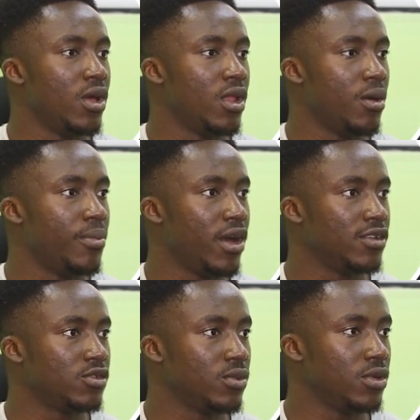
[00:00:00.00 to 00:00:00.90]
and our
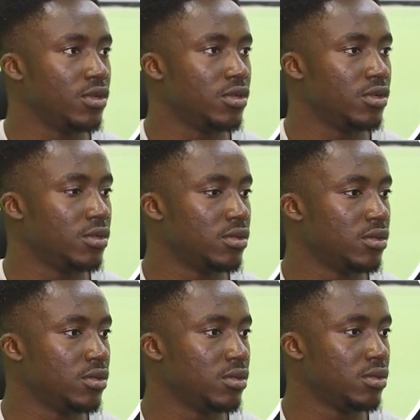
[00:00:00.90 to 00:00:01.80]
password.
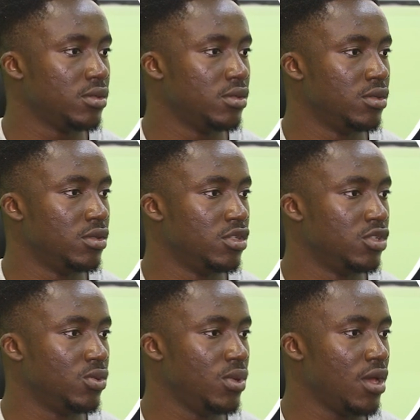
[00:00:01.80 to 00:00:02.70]

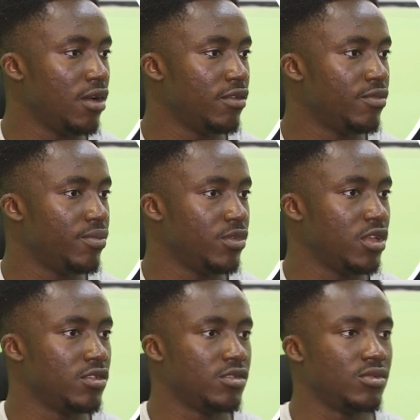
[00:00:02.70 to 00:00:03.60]
Do we have?
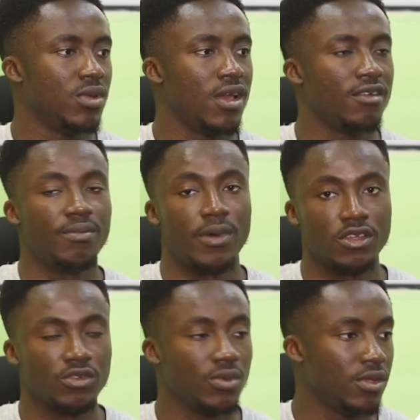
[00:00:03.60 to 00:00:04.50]
Yes, we have
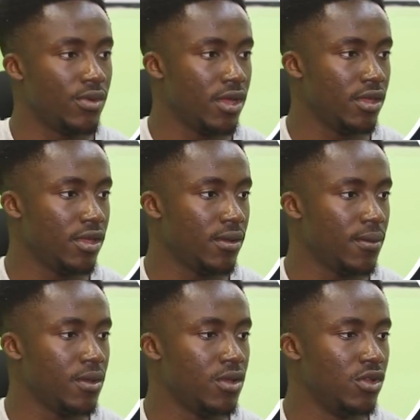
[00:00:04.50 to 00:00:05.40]
password right here.
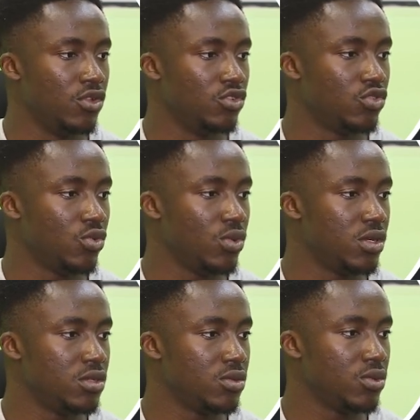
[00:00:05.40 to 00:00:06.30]
So we
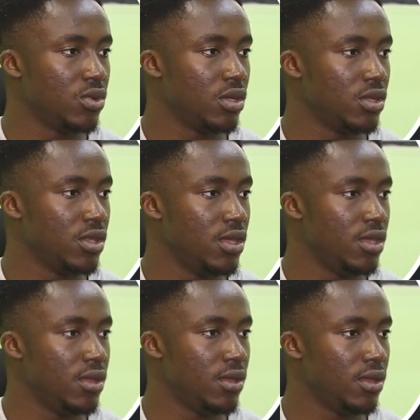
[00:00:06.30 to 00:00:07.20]
can
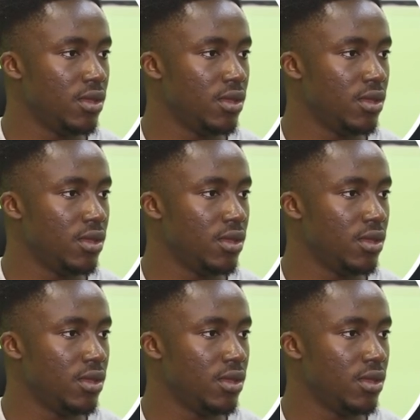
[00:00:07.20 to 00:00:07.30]
quickly